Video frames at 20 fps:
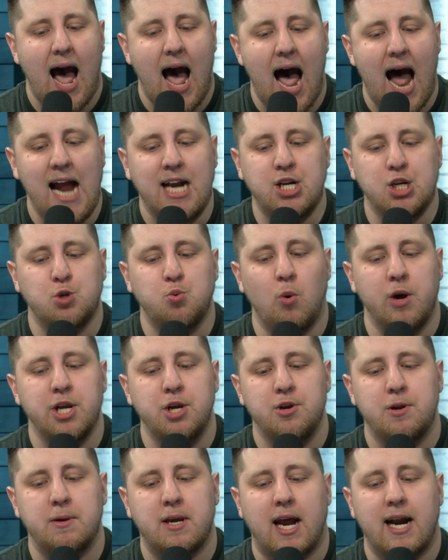I just want
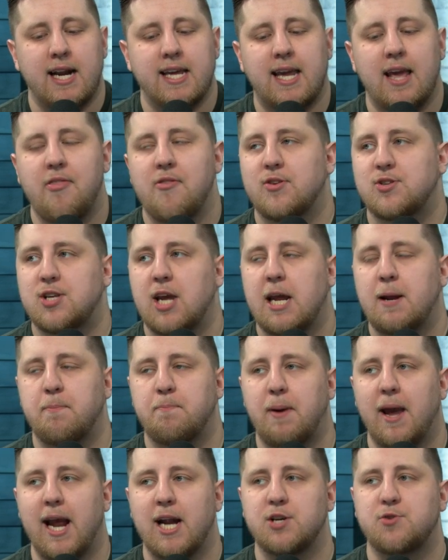you to kind of get in the same
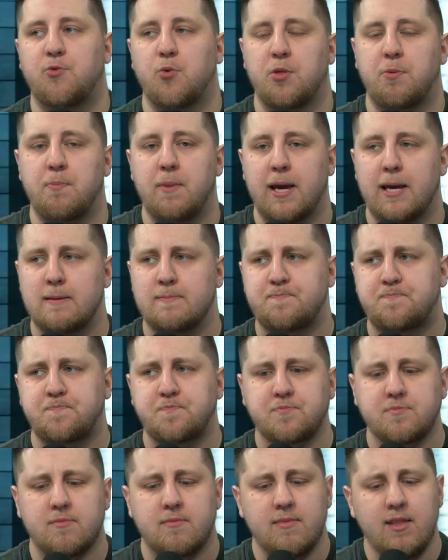page with me
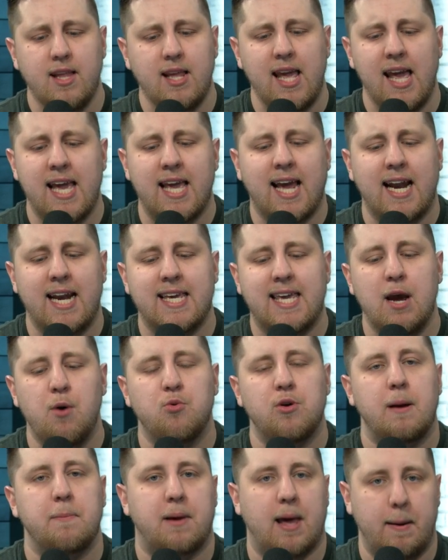and kind of get
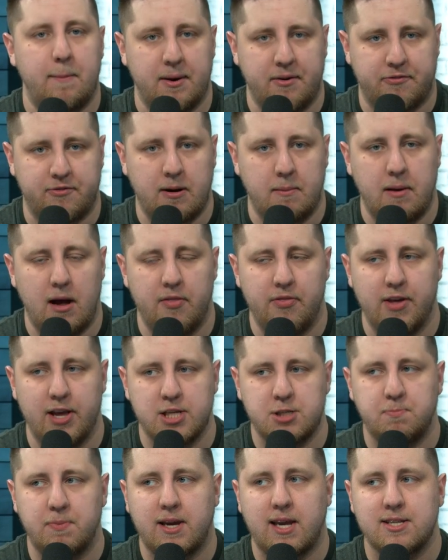where I'm coming from on
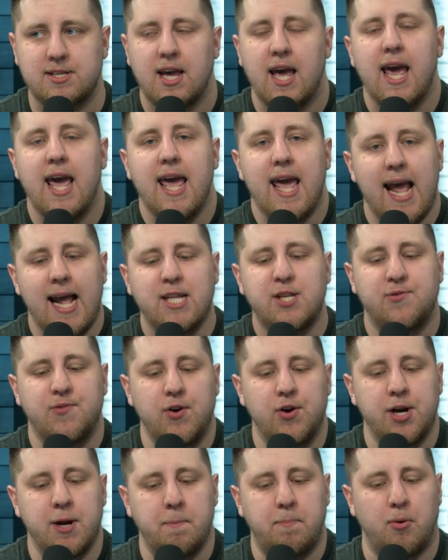this, because it's
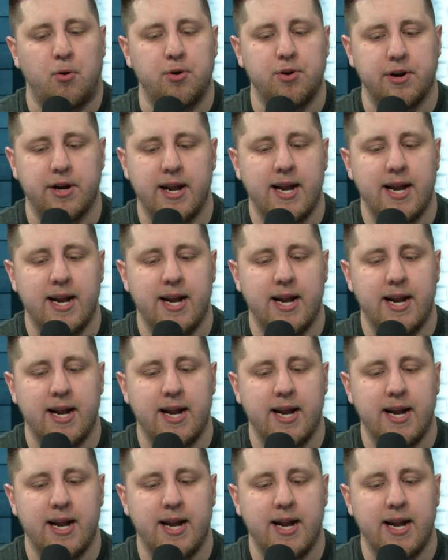very important.